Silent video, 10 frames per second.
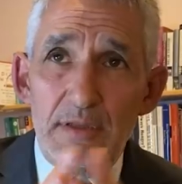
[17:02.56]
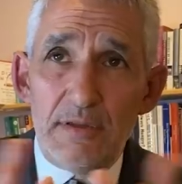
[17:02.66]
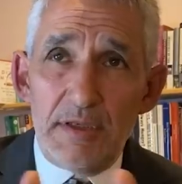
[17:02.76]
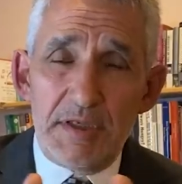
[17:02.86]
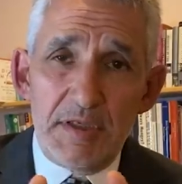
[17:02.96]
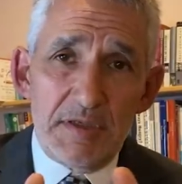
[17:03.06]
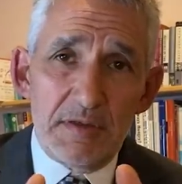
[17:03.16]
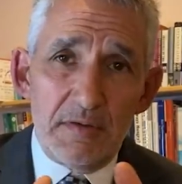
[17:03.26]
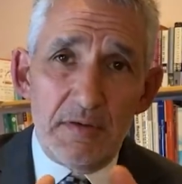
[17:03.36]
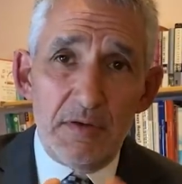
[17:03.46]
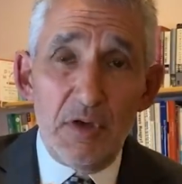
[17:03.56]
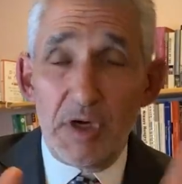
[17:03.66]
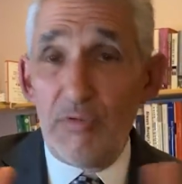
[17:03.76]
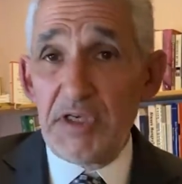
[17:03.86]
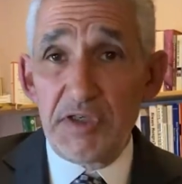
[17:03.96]
this is
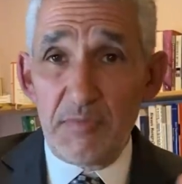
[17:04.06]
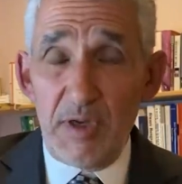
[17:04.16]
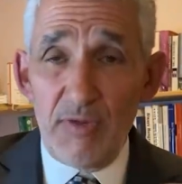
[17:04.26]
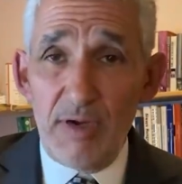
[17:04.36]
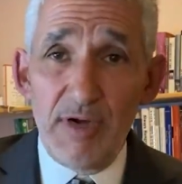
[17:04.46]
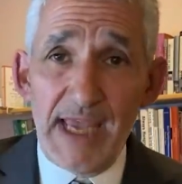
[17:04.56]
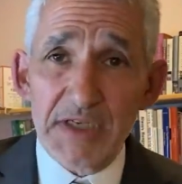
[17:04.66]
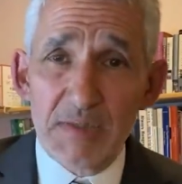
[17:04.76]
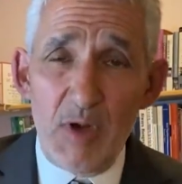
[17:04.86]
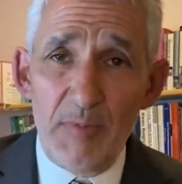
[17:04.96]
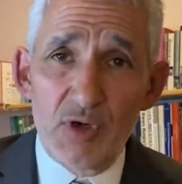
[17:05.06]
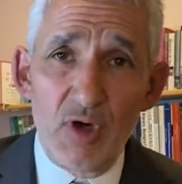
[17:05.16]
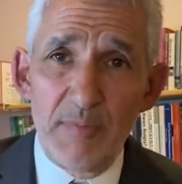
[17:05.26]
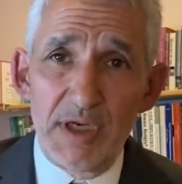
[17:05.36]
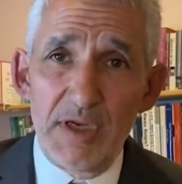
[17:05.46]
not a reason to be really relaxed about
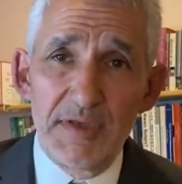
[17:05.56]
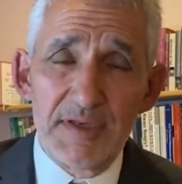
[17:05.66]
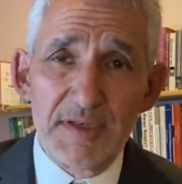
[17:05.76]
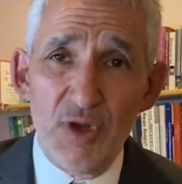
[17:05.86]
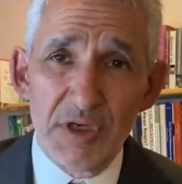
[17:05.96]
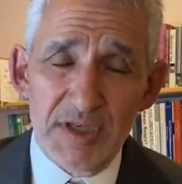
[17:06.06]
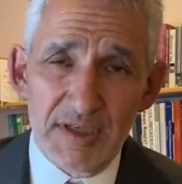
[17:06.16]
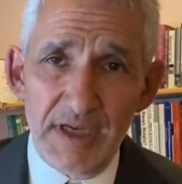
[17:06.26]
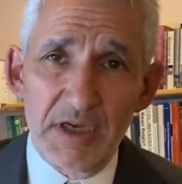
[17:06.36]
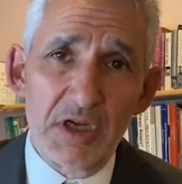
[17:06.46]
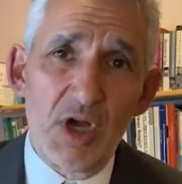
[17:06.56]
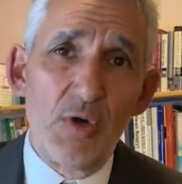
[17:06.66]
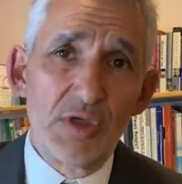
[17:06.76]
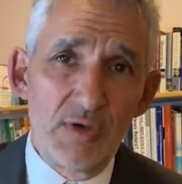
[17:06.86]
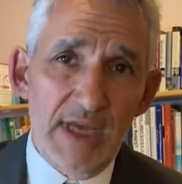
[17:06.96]
Omicron, because it's not just like a
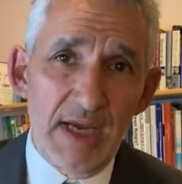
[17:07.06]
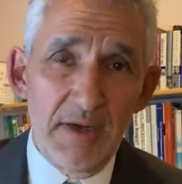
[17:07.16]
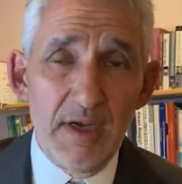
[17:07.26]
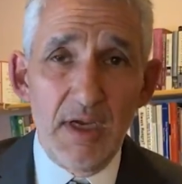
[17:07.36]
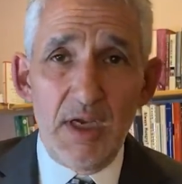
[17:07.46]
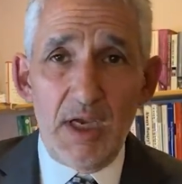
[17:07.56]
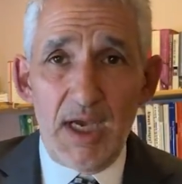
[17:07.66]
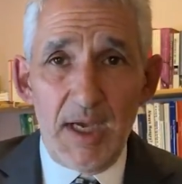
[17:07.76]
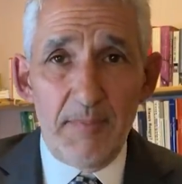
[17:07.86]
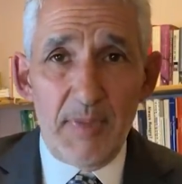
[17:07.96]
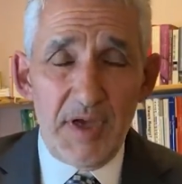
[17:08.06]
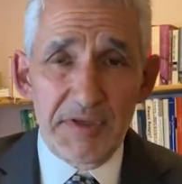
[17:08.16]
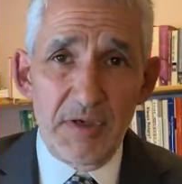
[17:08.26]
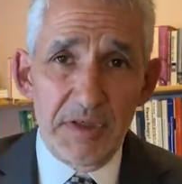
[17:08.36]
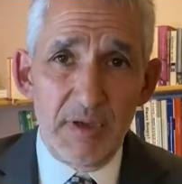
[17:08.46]
cold. You can
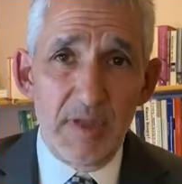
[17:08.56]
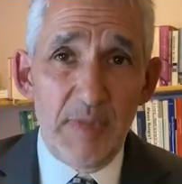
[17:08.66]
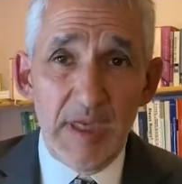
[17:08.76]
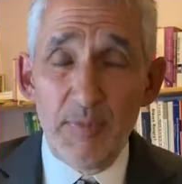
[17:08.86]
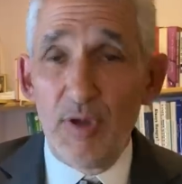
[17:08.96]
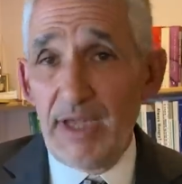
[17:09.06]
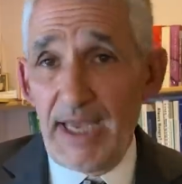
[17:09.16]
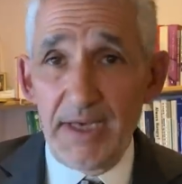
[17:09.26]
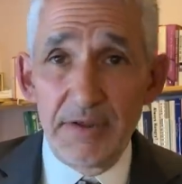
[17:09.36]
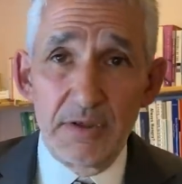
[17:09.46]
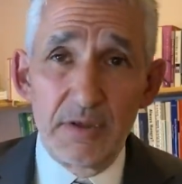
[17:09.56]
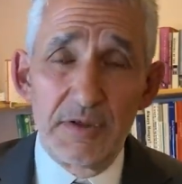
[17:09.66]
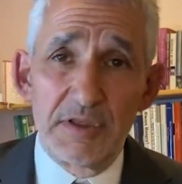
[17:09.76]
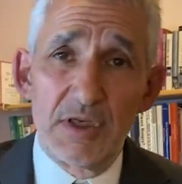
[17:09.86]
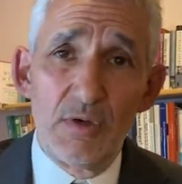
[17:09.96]
pass it on to other people and
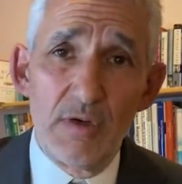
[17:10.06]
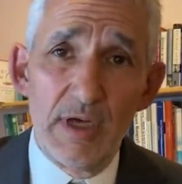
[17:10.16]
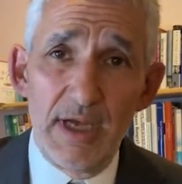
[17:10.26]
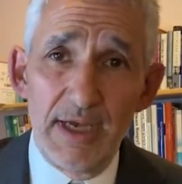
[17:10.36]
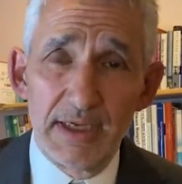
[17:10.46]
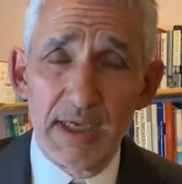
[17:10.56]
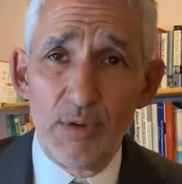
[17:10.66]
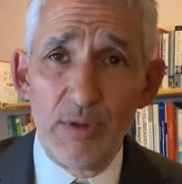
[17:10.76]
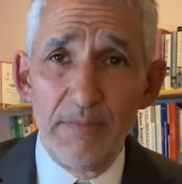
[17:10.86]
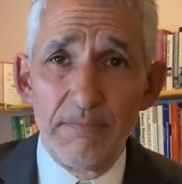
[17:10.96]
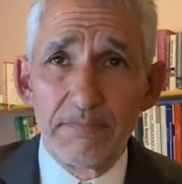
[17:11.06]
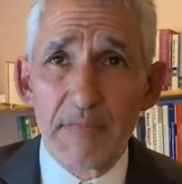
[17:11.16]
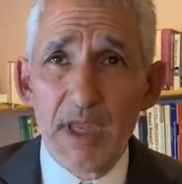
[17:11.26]
could still kill them.